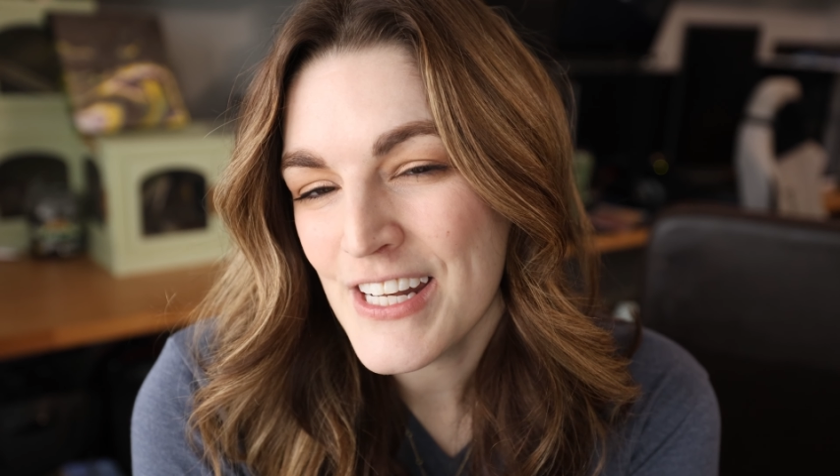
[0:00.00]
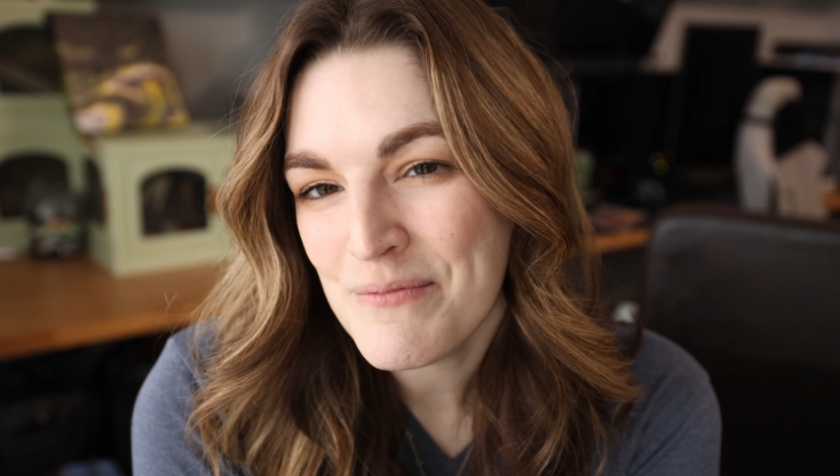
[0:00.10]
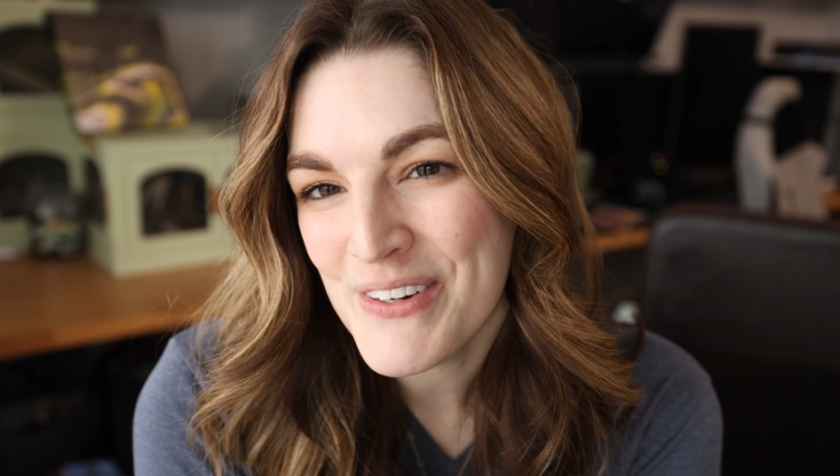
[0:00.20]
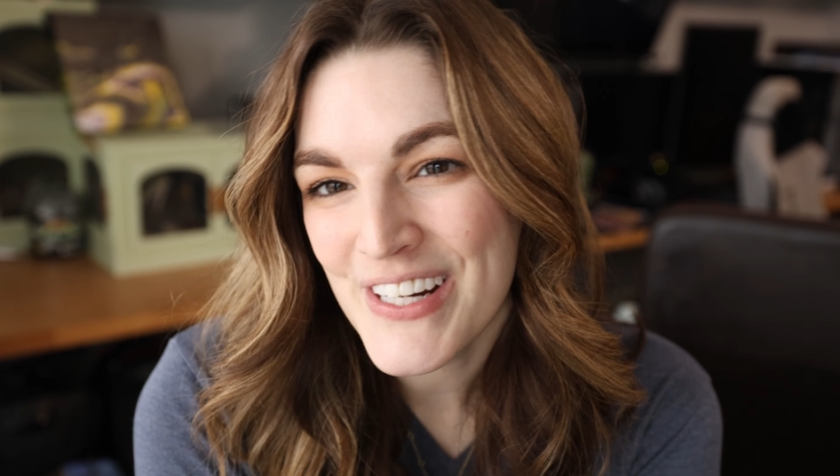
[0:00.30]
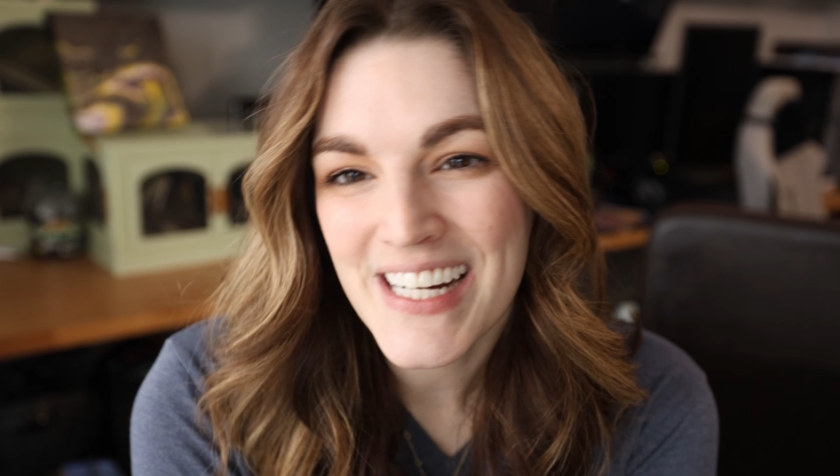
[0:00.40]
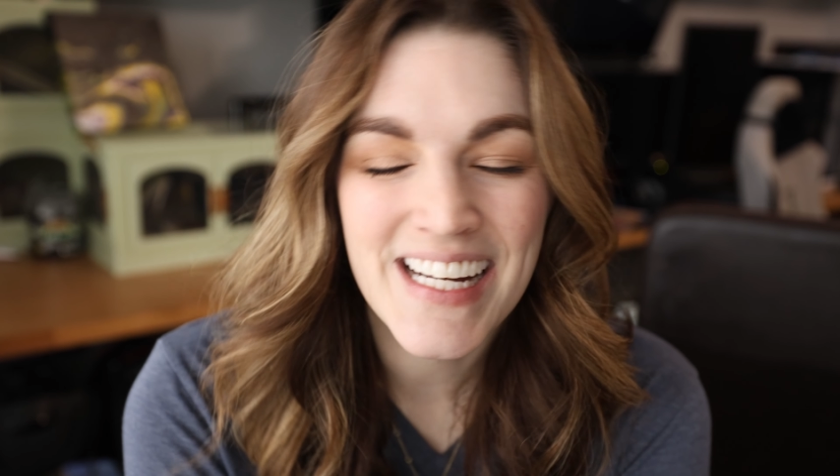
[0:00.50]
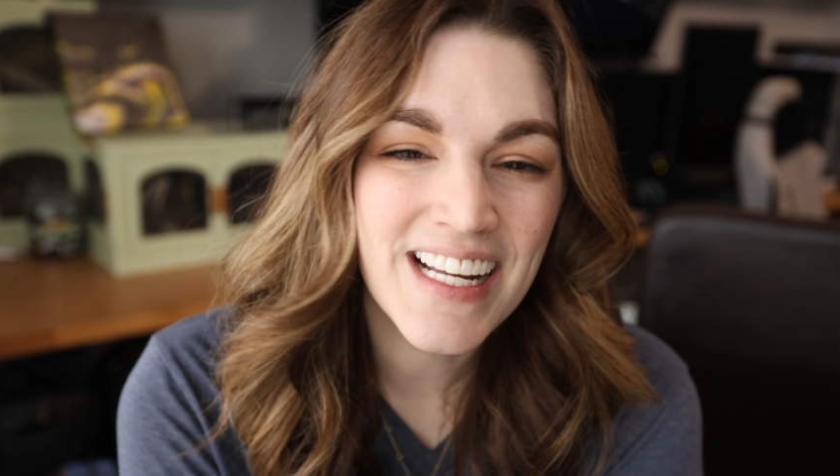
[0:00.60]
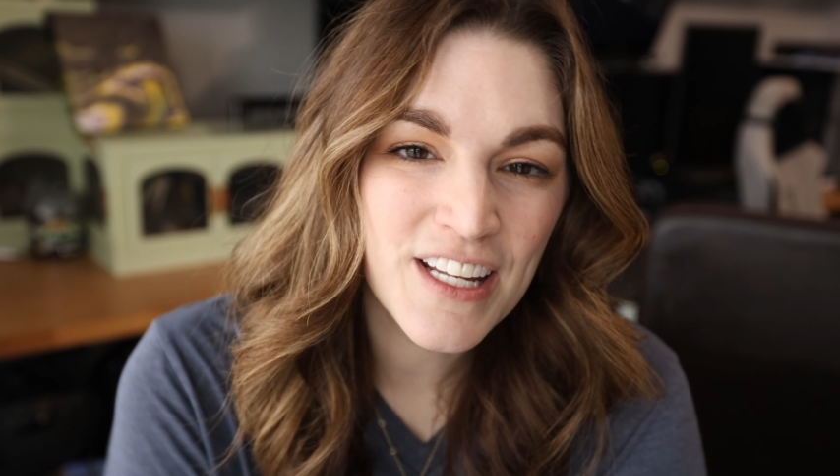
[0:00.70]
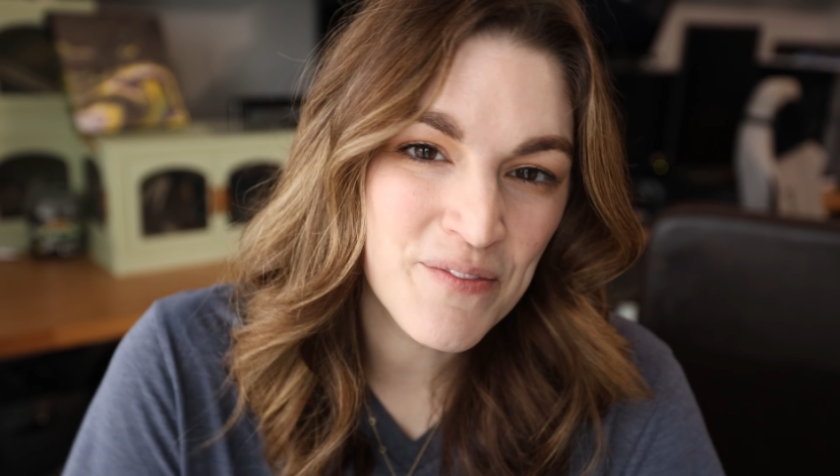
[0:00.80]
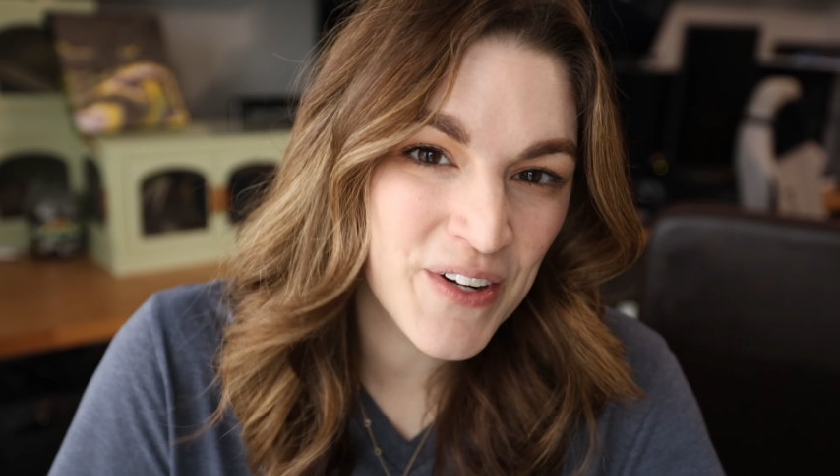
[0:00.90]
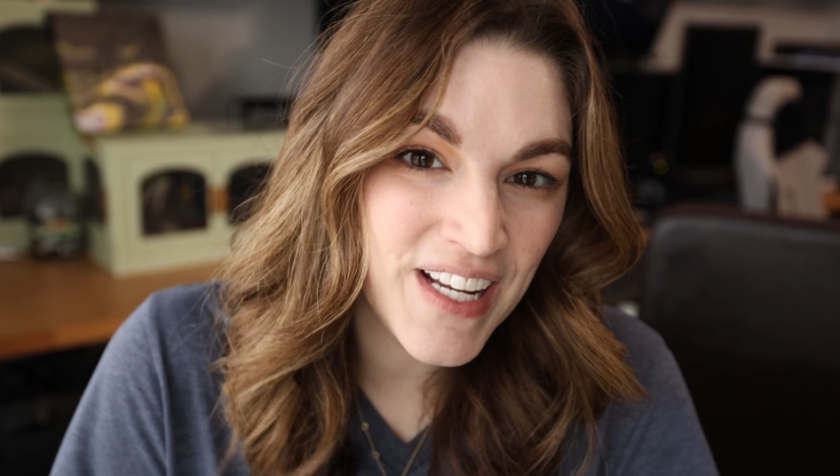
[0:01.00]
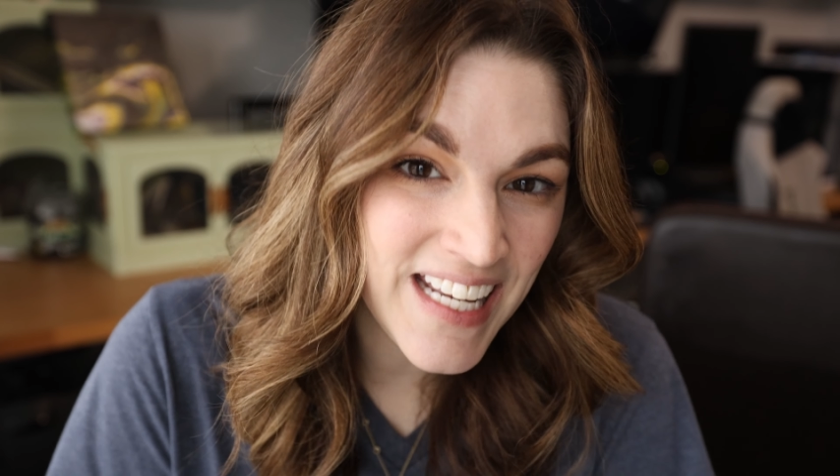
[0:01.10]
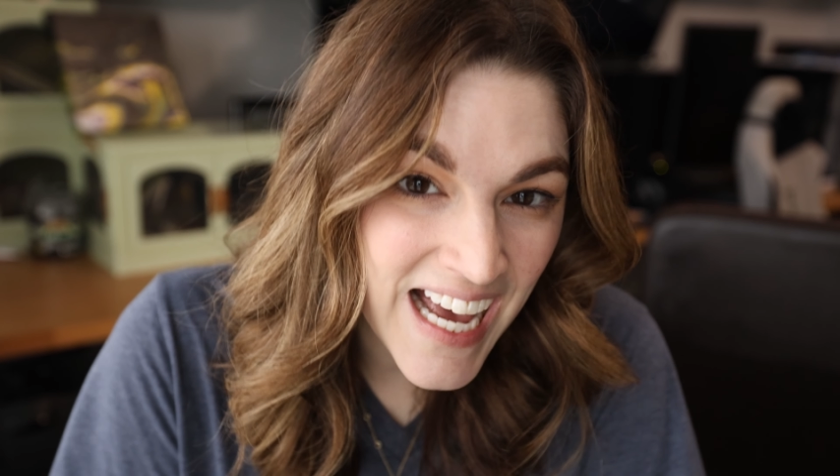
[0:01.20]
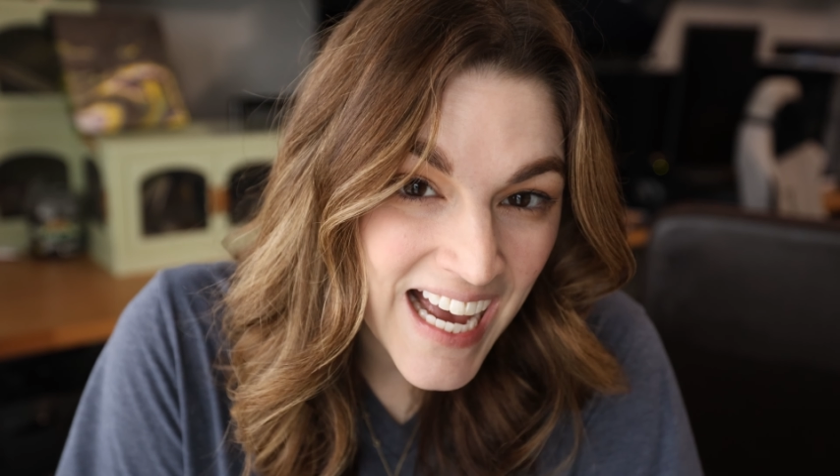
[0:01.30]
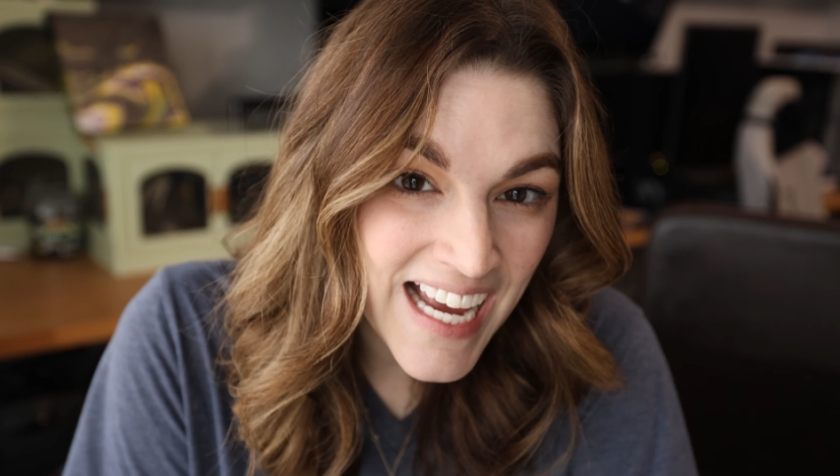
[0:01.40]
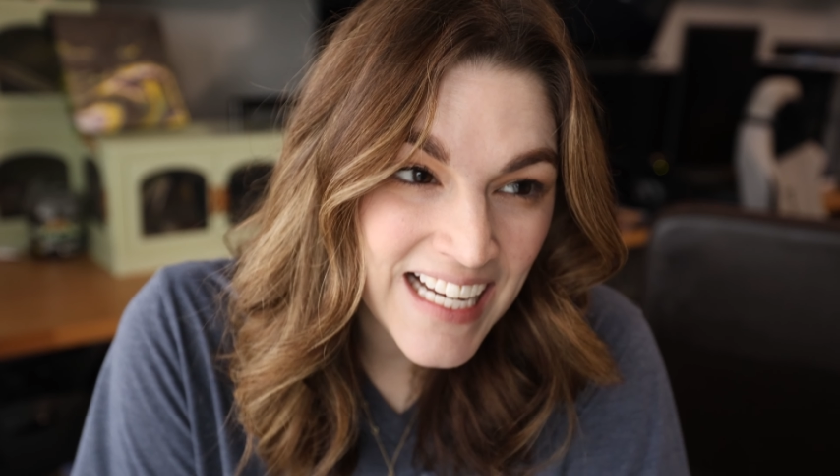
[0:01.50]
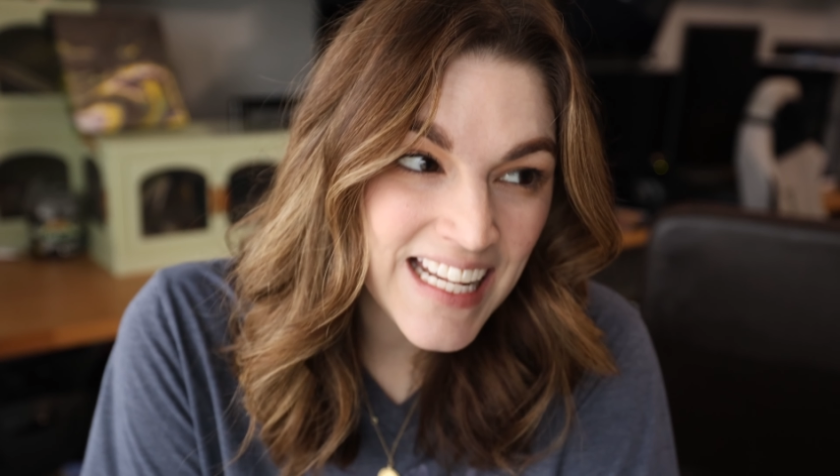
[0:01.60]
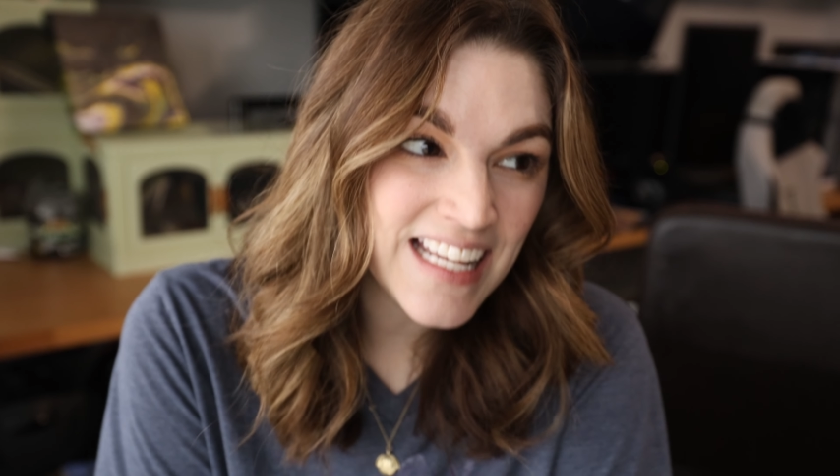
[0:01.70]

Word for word: number 9